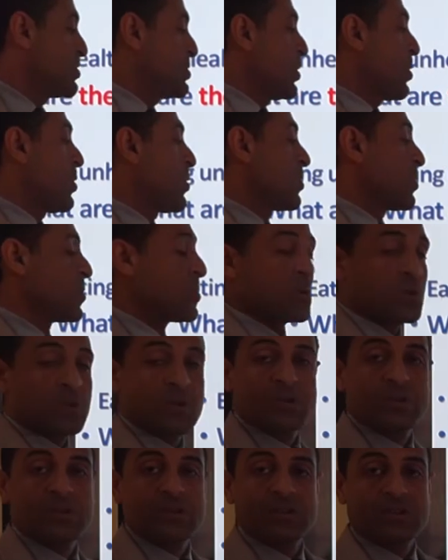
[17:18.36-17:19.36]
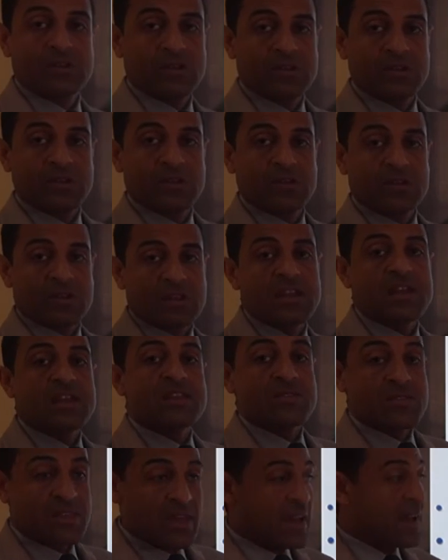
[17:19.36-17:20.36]
song
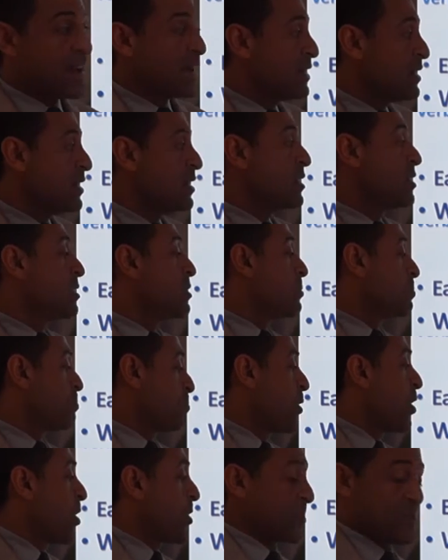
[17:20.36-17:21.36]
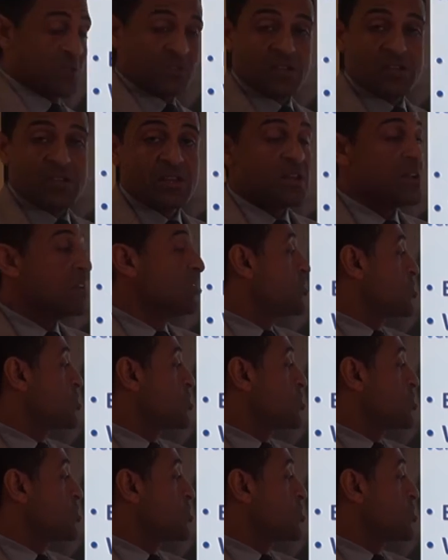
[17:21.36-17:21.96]
in the party.